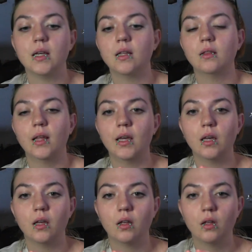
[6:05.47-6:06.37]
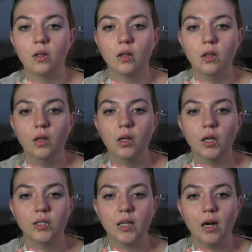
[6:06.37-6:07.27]
Like, it's
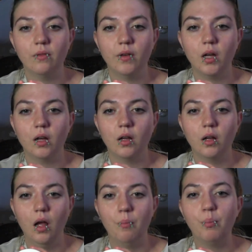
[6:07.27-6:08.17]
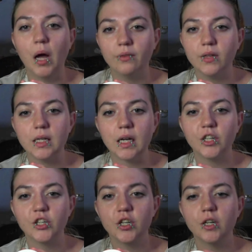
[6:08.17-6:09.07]
kind of a puffy
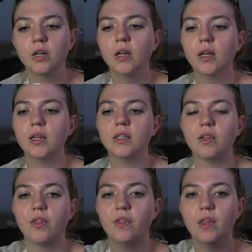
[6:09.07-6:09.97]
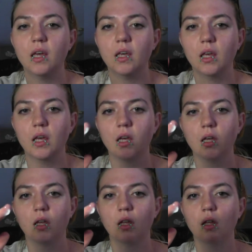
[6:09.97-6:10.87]
texture. It's a thick
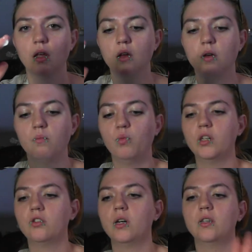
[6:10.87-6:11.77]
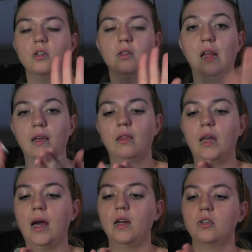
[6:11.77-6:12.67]
moisturizer, and like that
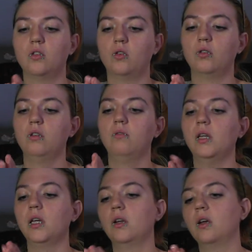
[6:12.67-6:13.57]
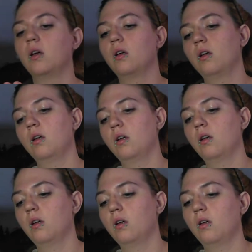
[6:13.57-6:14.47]
is all you need,
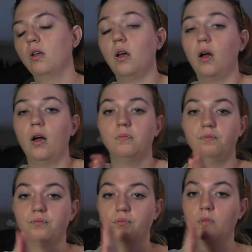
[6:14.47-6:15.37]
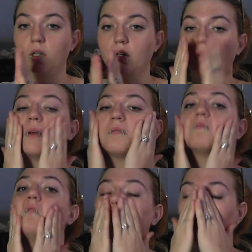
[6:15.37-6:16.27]
like for
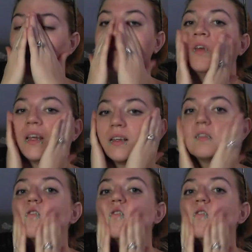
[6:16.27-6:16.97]
my face.